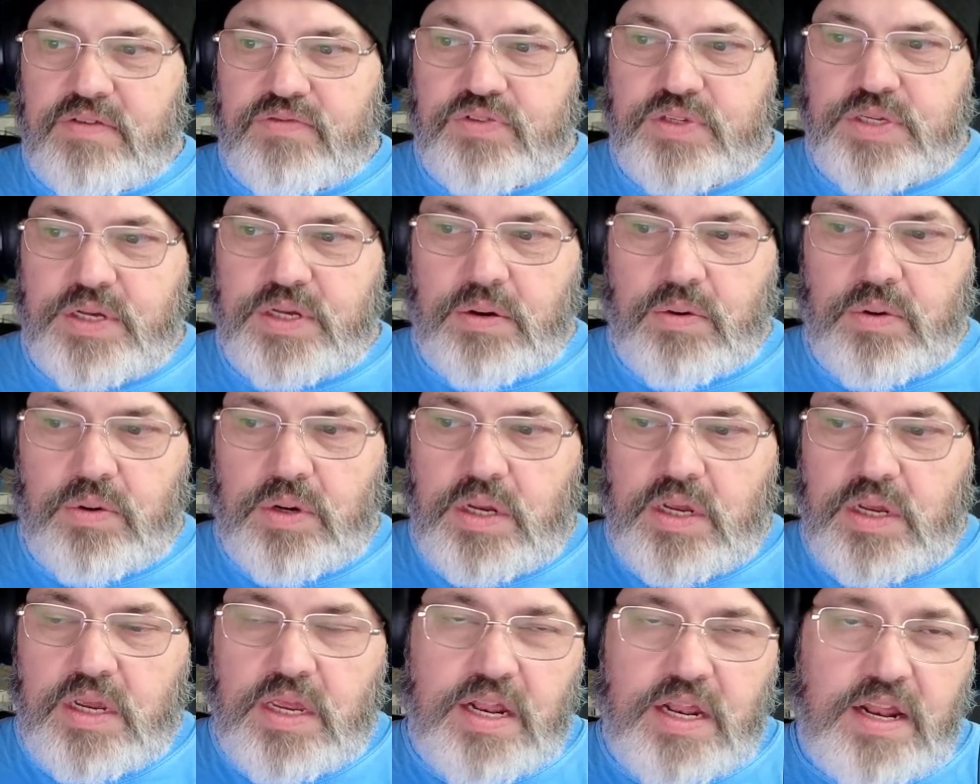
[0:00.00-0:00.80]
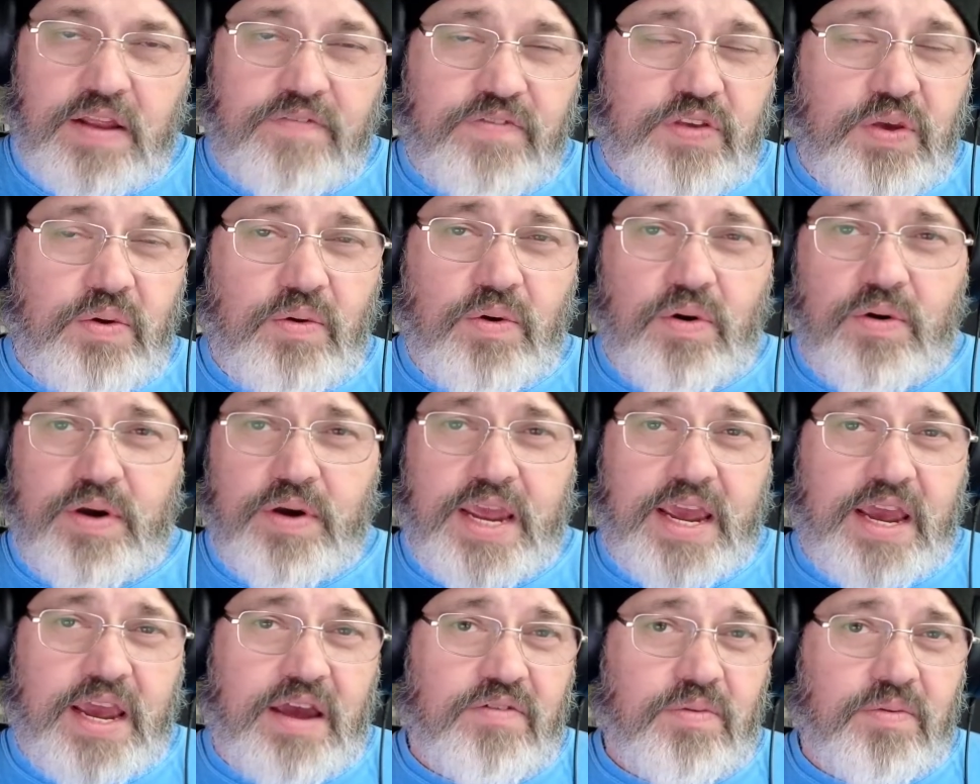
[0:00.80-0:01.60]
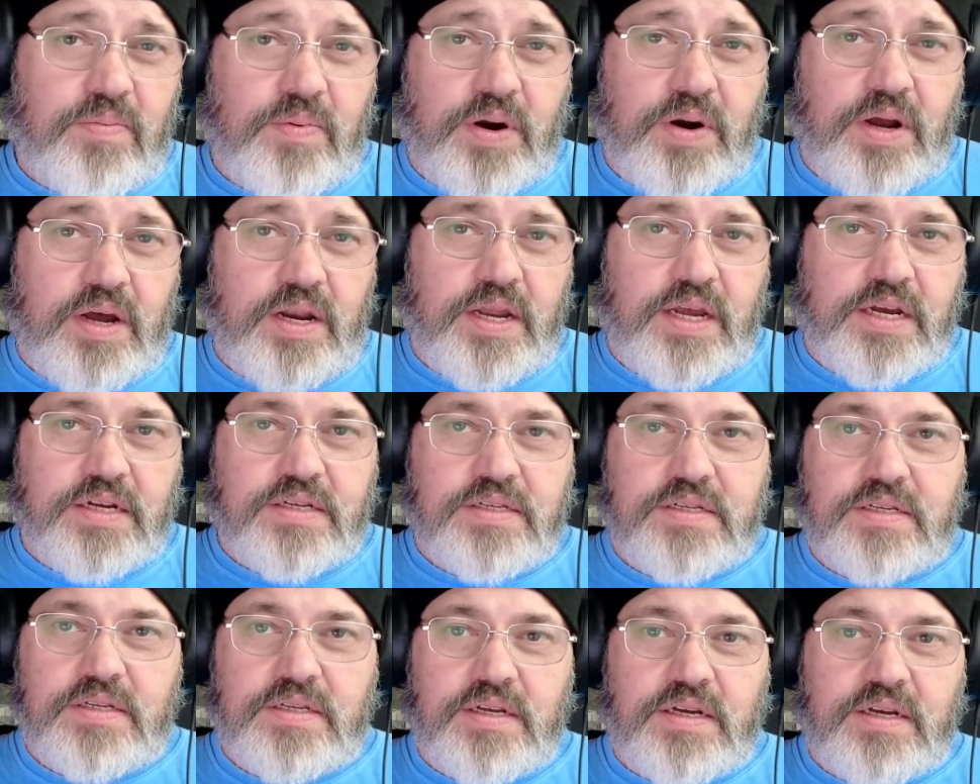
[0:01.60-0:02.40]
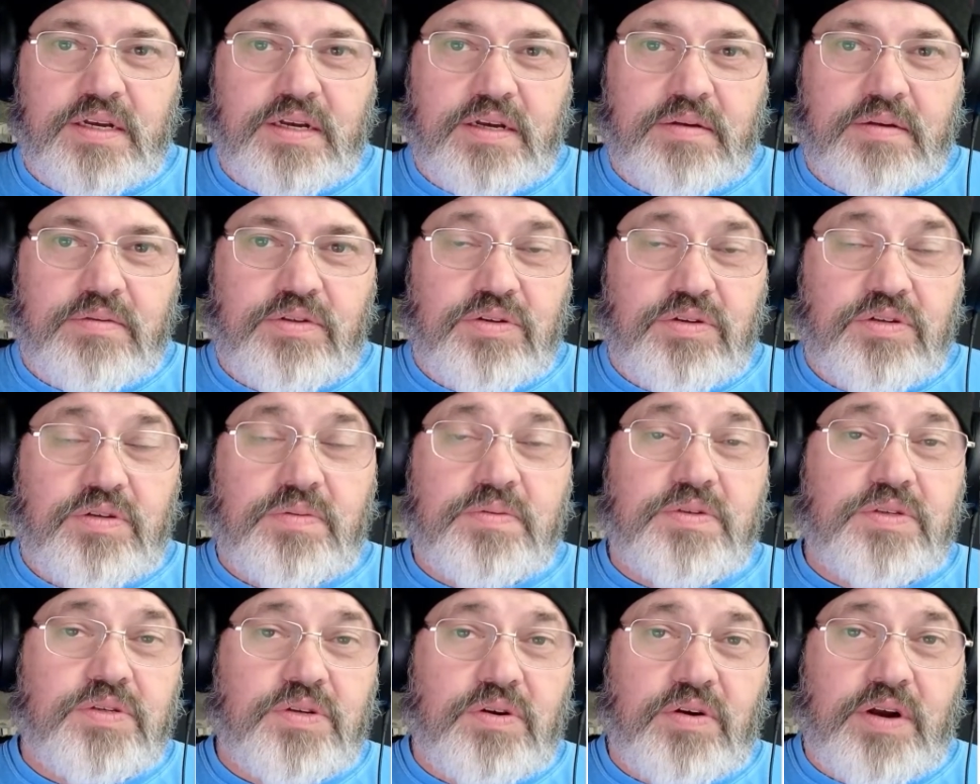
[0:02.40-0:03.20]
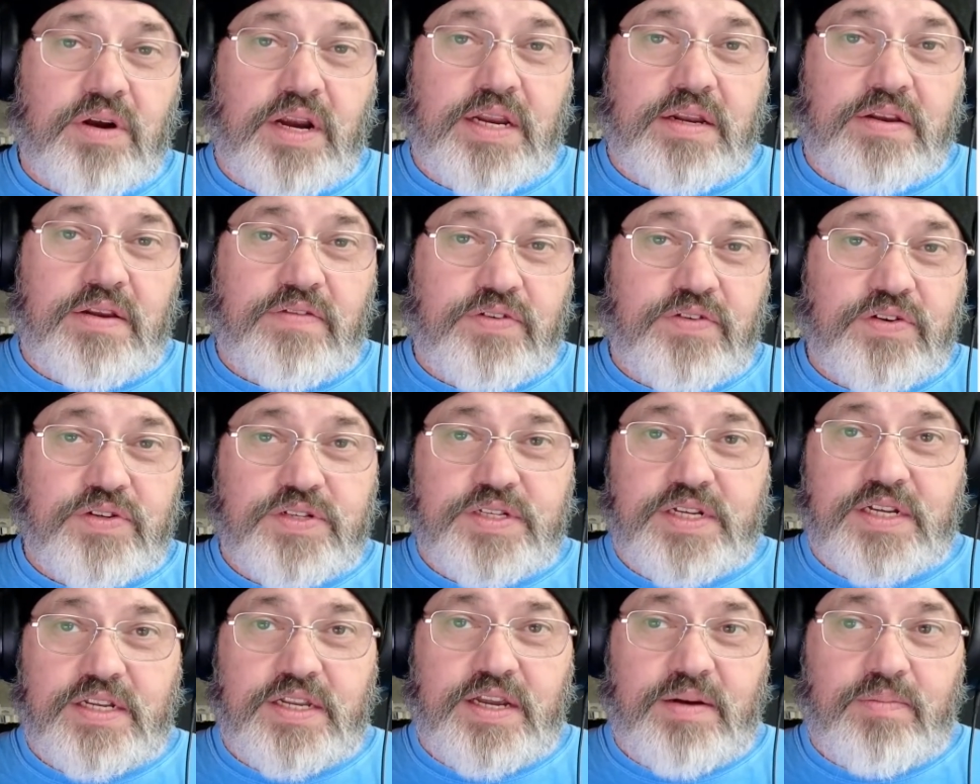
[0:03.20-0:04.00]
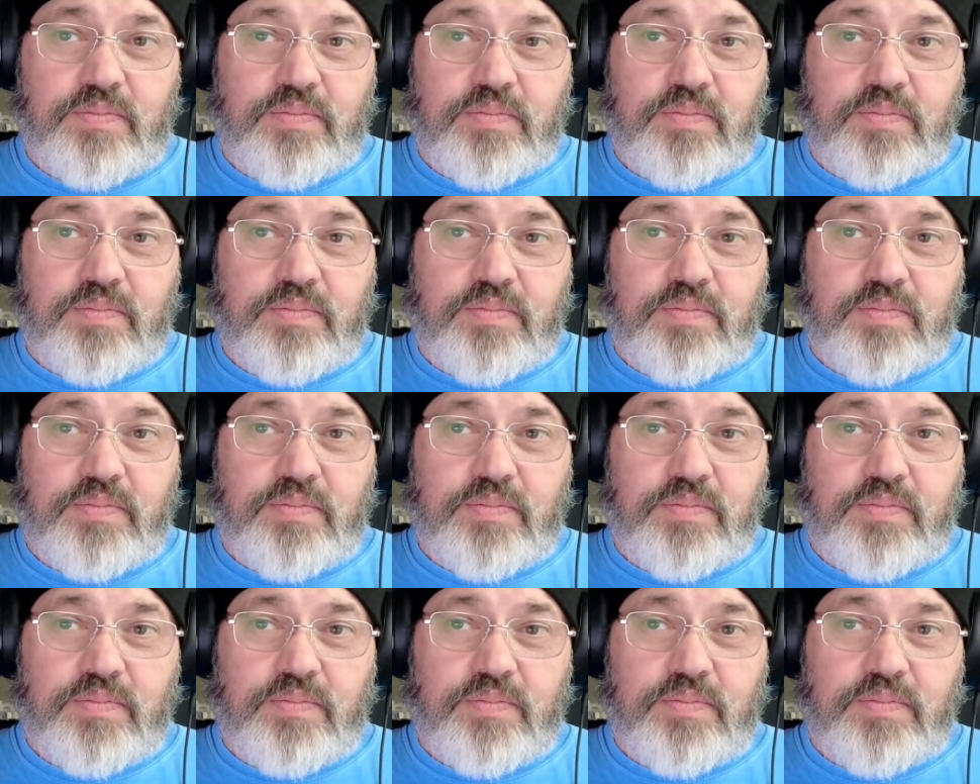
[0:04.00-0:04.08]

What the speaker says: So if you already have a product, YouTube is great. If you're selling that